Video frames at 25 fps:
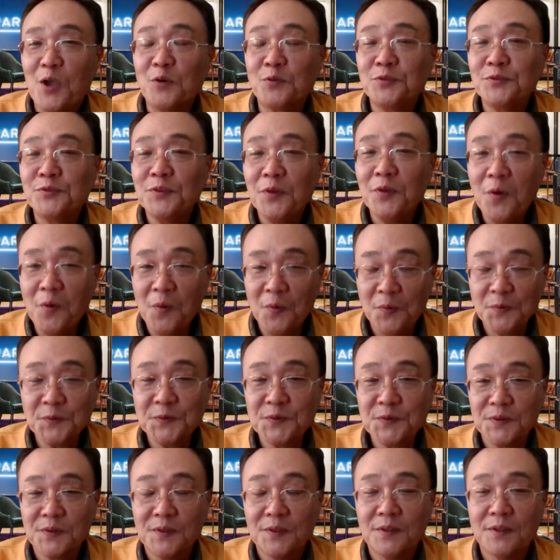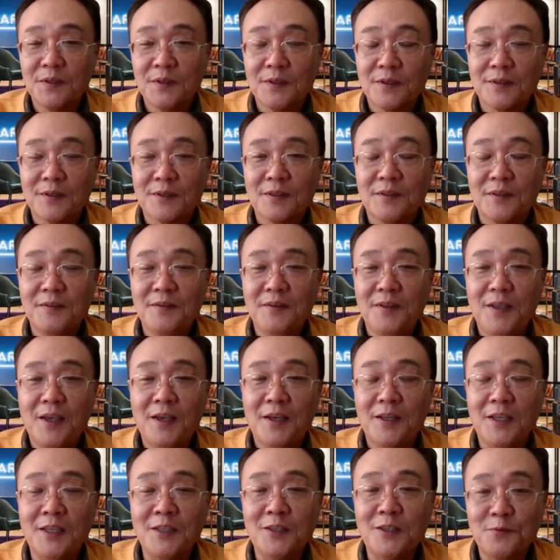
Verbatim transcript: Who knows that